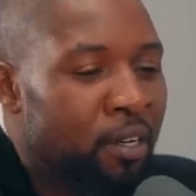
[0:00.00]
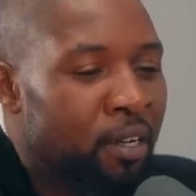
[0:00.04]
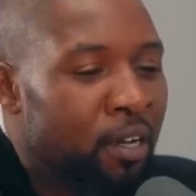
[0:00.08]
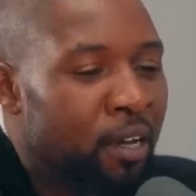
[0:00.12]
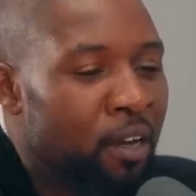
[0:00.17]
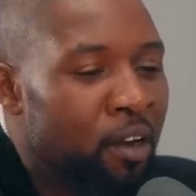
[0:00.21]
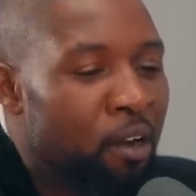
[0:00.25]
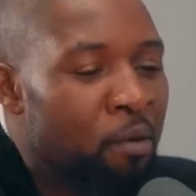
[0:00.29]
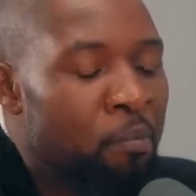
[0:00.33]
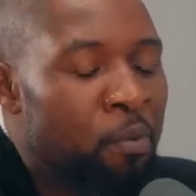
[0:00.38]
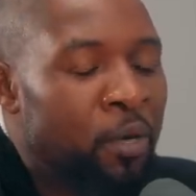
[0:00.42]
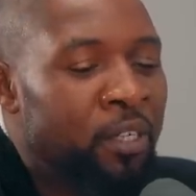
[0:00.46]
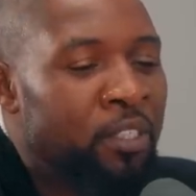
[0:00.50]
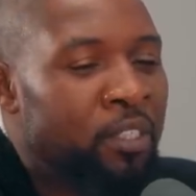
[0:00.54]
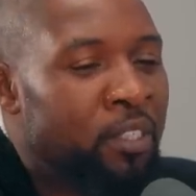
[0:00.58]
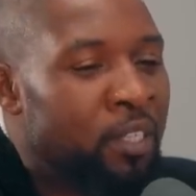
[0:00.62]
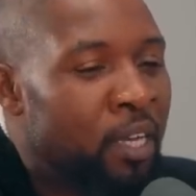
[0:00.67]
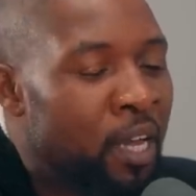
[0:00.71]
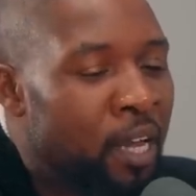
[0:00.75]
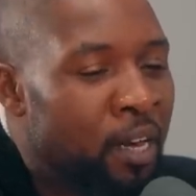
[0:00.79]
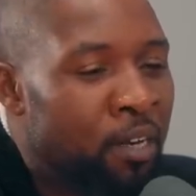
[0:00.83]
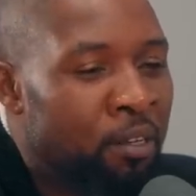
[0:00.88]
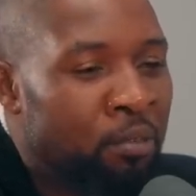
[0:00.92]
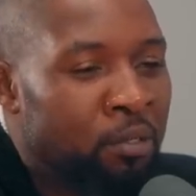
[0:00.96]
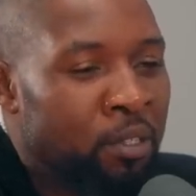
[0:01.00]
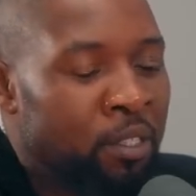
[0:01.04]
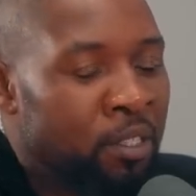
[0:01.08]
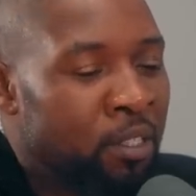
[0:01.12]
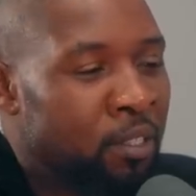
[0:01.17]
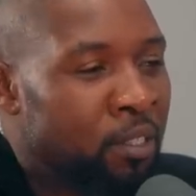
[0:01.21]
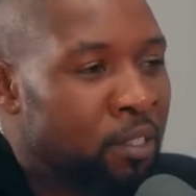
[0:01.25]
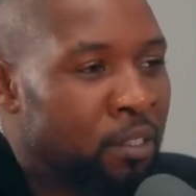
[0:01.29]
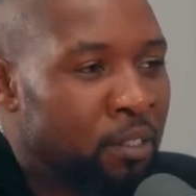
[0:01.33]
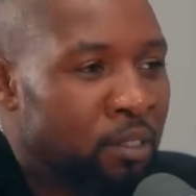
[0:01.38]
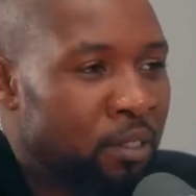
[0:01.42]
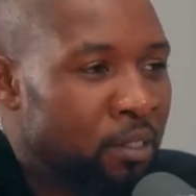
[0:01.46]
And her personality was
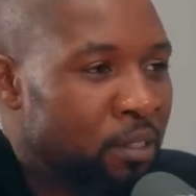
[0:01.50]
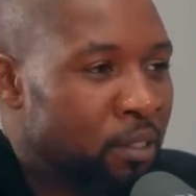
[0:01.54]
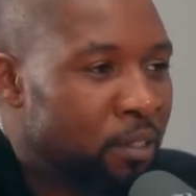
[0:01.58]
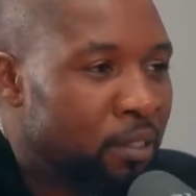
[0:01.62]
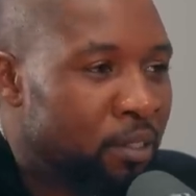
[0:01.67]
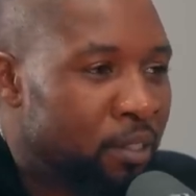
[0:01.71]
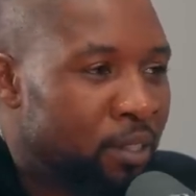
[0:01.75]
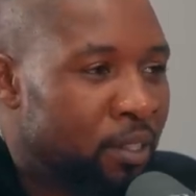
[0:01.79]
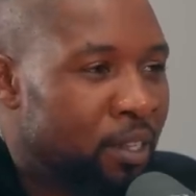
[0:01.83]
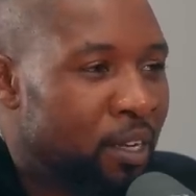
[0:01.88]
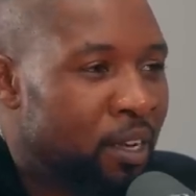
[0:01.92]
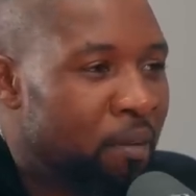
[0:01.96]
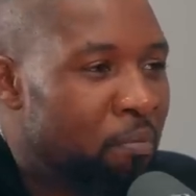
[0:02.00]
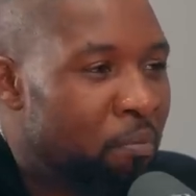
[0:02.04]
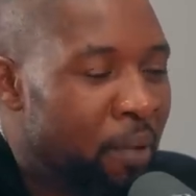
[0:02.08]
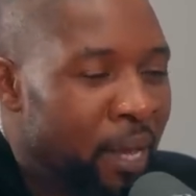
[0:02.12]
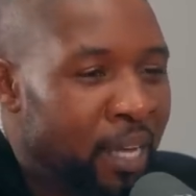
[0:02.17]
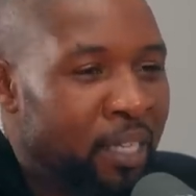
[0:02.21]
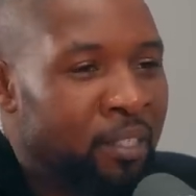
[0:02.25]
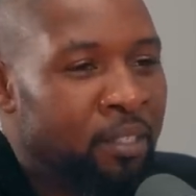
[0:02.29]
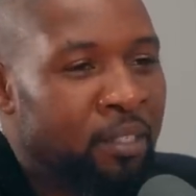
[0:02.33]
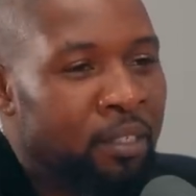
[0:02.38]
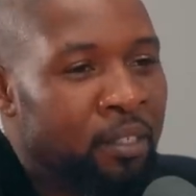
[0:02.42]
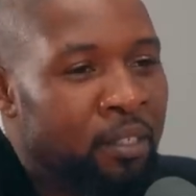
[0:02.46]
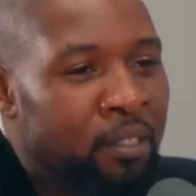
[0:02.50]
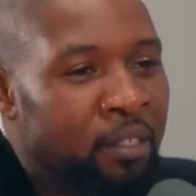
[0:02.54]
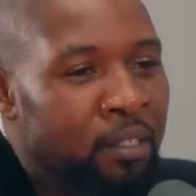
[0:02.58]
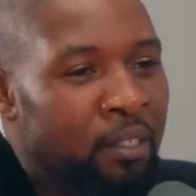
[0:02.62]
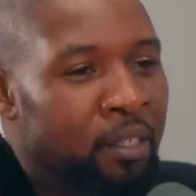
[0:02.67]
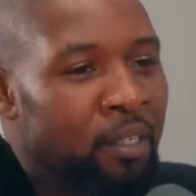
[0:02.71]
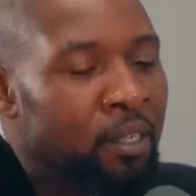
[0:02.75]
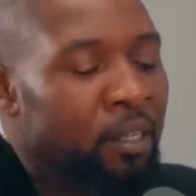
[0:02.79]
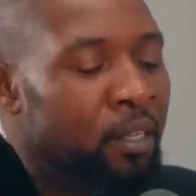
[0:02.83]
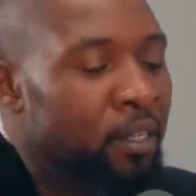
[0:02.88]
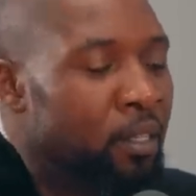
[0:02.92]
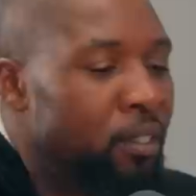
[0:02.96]
just amazing.
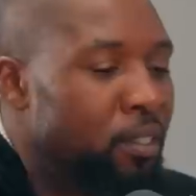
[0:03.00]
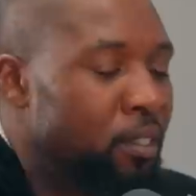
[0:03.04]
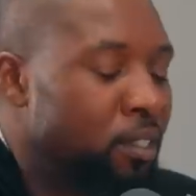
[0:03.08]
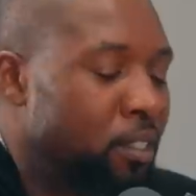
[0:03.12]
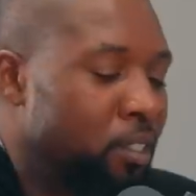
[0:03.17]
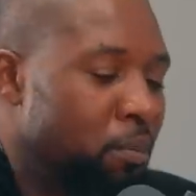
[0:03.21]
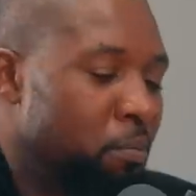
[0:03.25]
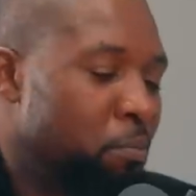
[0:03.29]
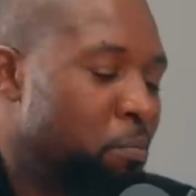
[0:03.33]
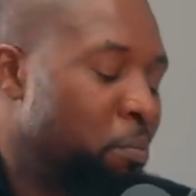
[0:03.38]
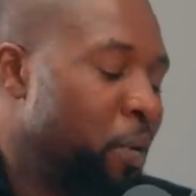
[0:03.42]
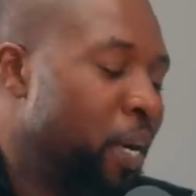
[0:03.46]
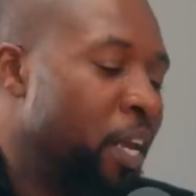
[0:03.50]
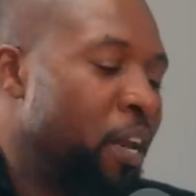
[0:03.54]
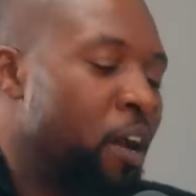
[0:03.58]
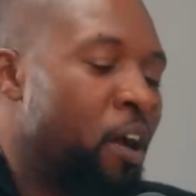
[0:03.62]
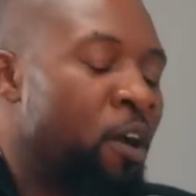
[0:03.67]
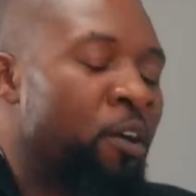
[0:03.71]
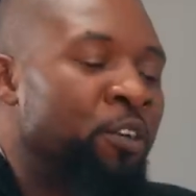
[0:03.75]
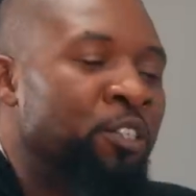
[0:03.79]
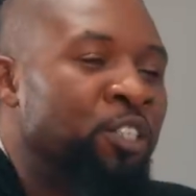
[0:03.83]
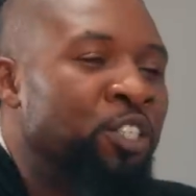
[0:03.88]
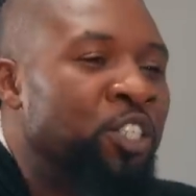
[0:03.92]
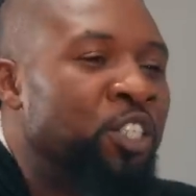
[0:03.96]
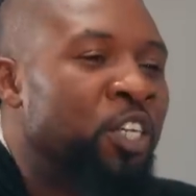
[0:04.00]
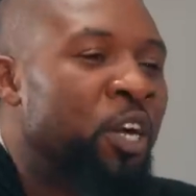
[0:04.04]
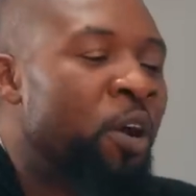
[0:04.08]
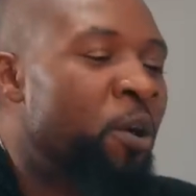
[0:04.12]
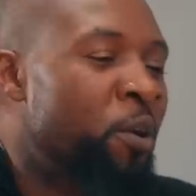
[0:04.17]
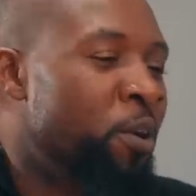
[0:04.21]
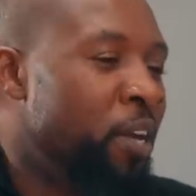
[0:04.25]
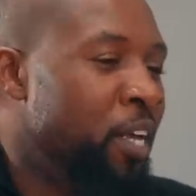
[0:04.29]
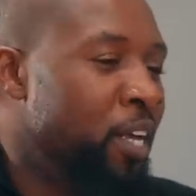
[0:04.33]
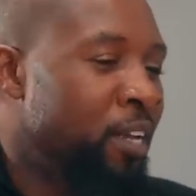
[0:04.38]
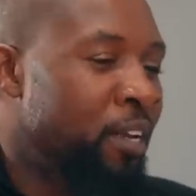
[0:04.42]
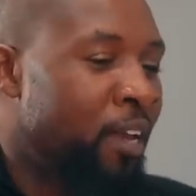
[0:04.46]
But her
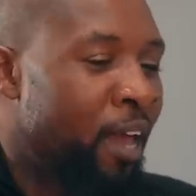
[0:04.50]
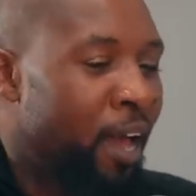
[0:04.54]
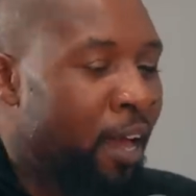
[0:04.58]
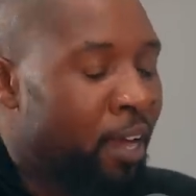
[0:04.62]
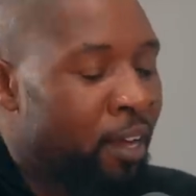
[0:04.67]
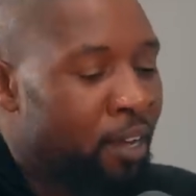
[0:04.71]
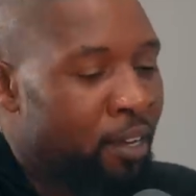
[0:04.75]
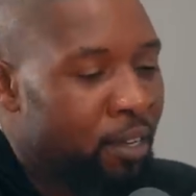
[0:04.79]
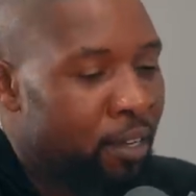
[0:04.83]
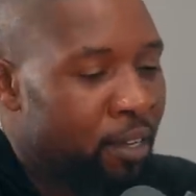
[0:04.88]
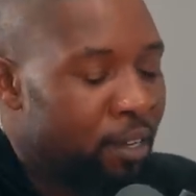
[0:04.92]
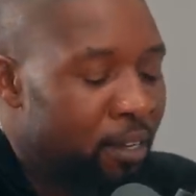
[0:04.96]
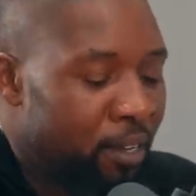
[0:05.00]
journey, like,